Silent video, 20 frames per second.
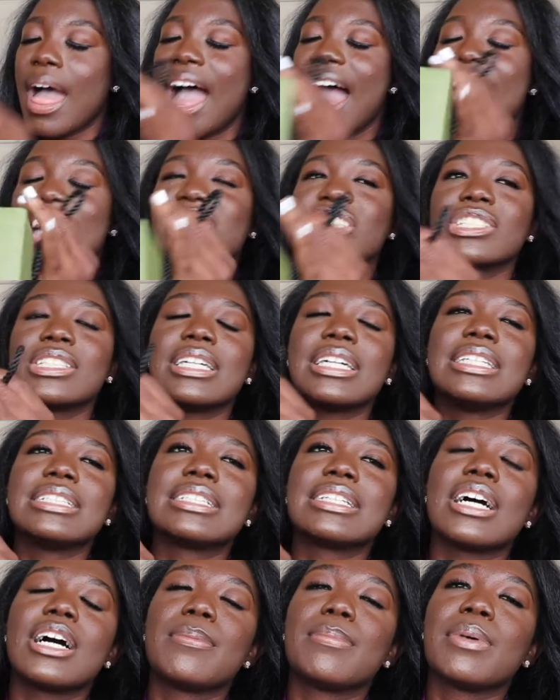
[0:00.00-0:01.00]
I actually
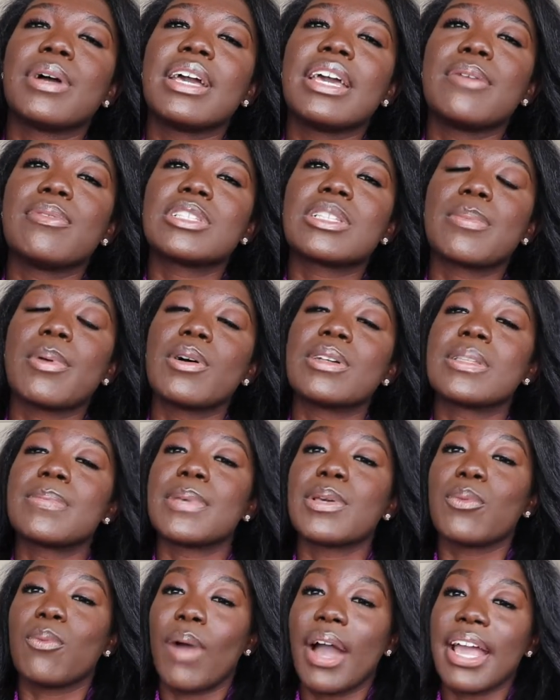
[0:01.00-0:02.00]
ended up, it was supposed to
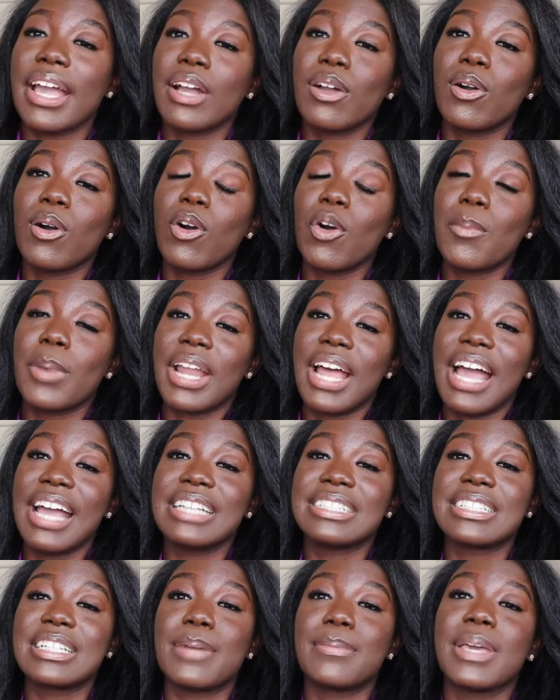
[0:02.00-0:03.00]
be white and gold, but I
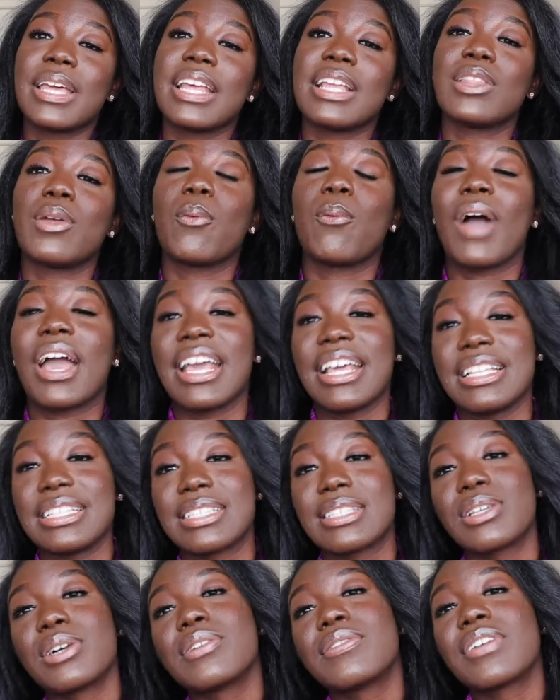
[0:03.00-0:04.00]
ended up getting the white and
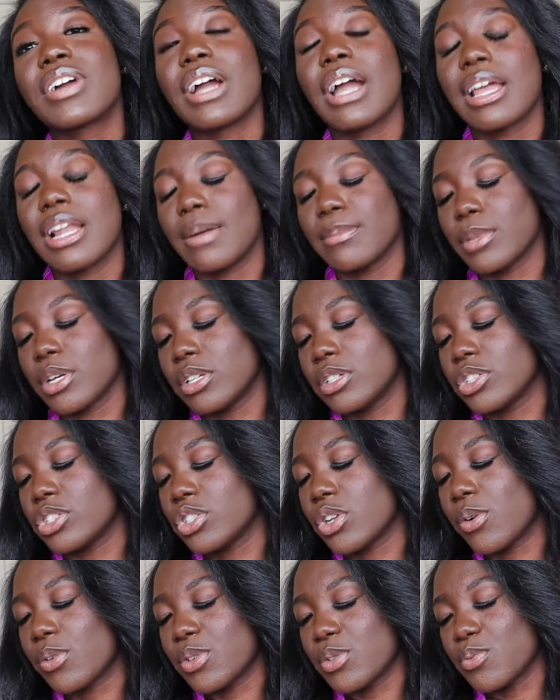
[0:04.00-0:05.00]
silver and I'm gonna
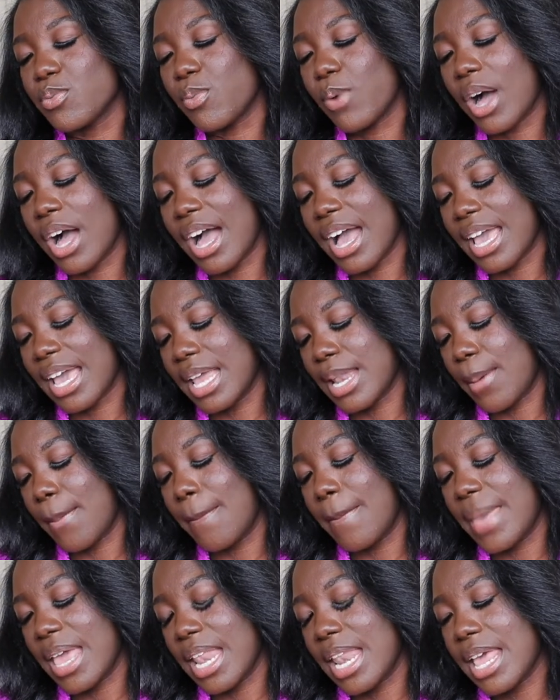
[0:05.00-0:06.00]
show you why in
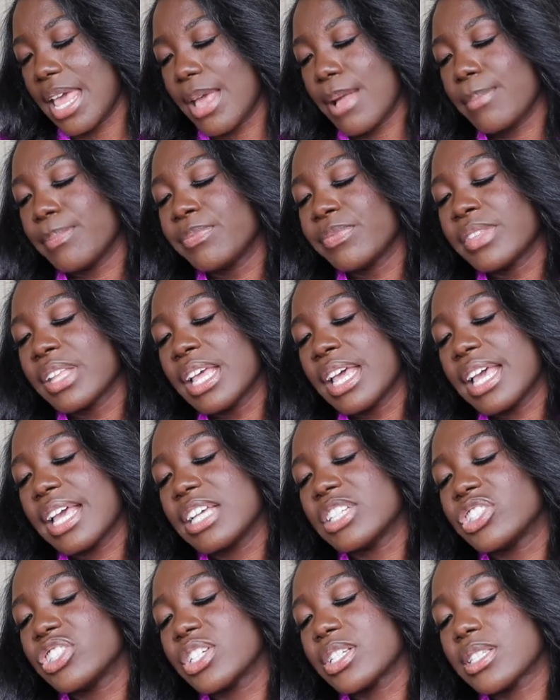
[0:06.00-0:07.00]
a minute.
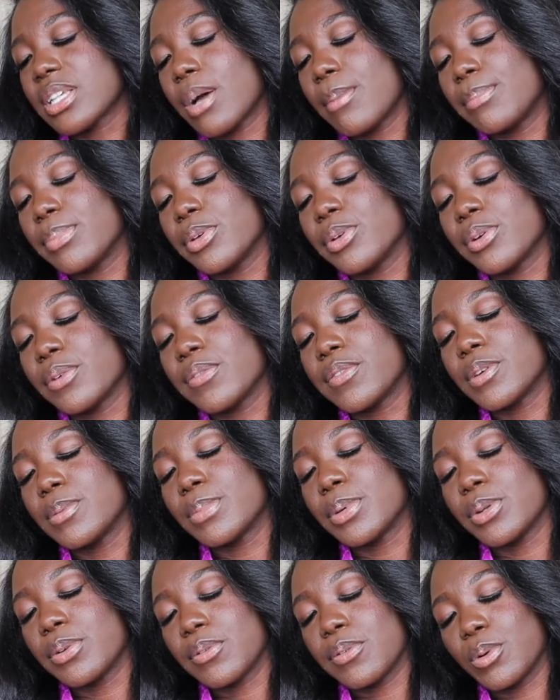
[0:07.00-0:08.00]
It's just a beautiful,
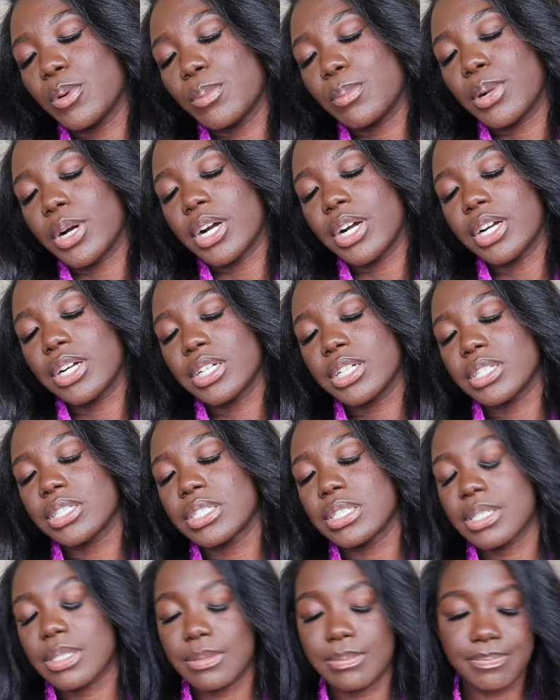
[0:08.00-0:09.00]
beautiful
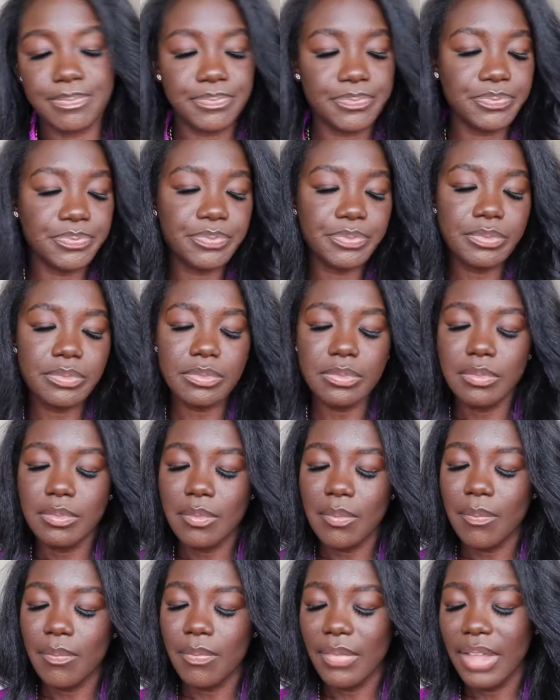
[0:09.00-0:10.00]
purse.
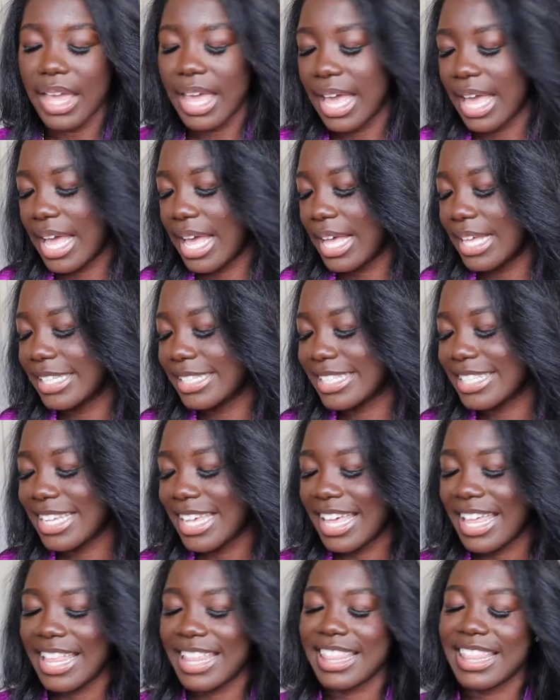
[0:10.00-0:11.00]
And
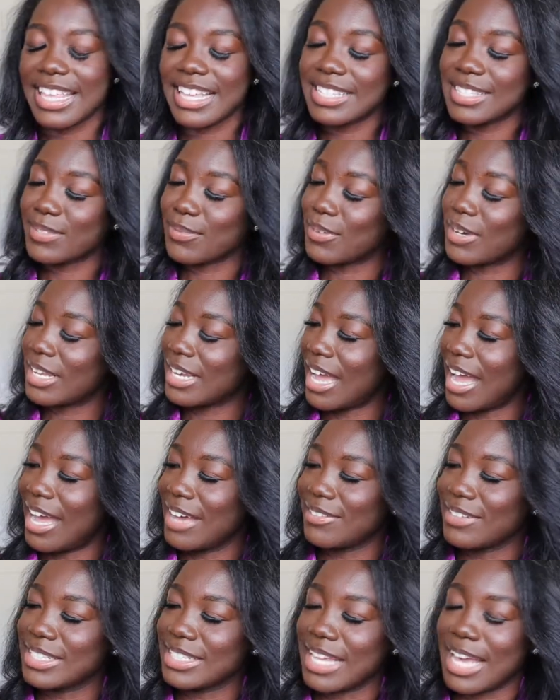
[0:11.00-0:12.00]
this one
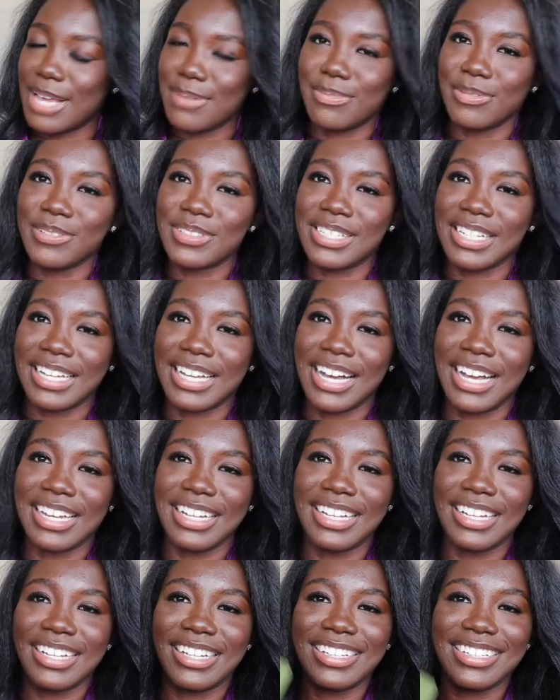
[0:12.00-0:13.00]
I was able to kind
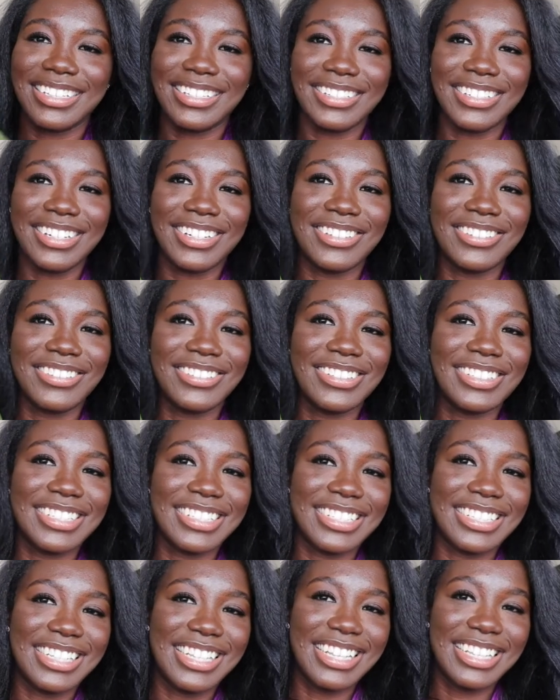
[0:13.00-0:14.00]
of, you know,
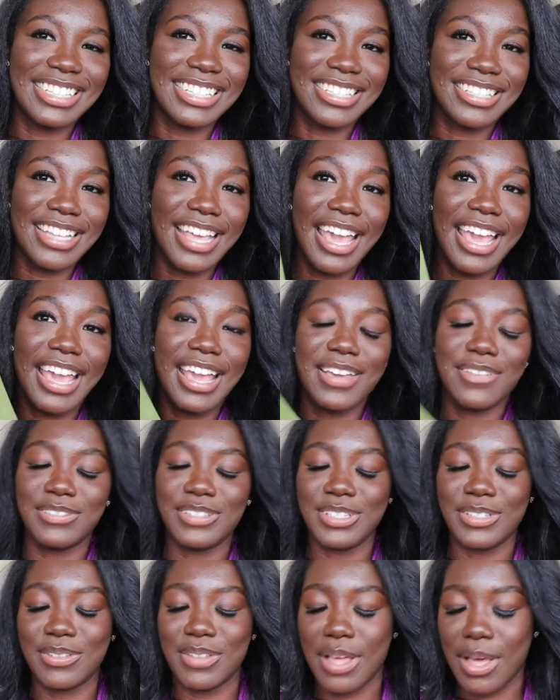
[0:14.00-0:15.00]
save
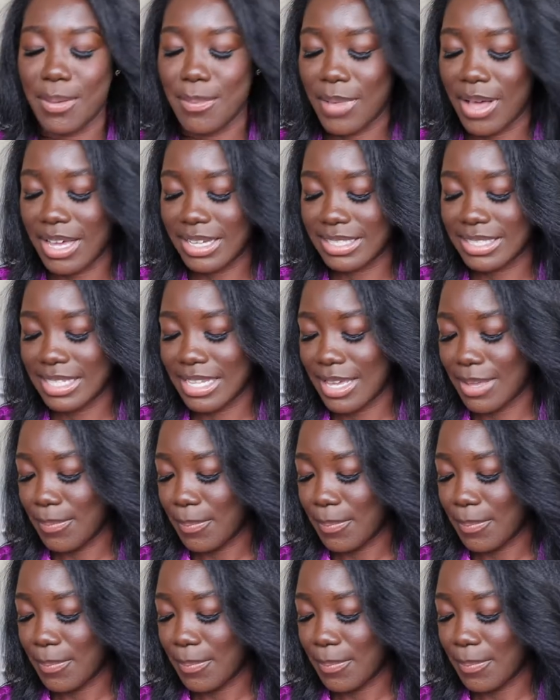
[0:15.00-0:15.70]
through unboxing.